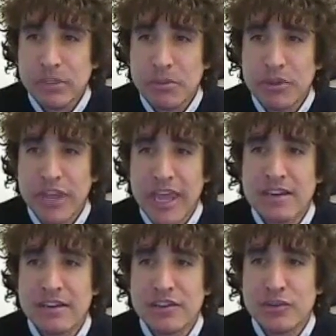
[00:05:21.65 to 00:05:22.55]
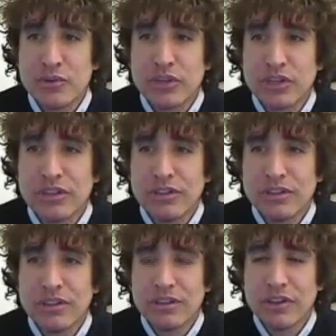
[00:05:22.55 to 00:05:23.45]
But then
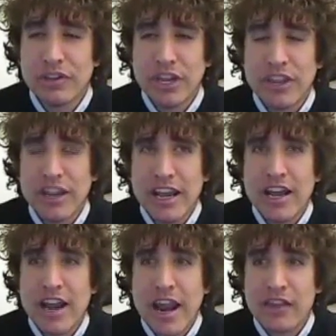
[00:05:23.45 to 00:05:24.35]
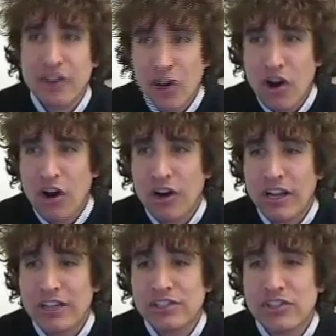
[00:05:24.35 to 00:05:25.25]
then I got out of the car
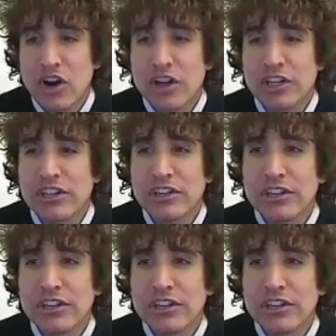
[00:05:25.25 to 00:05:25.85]
and started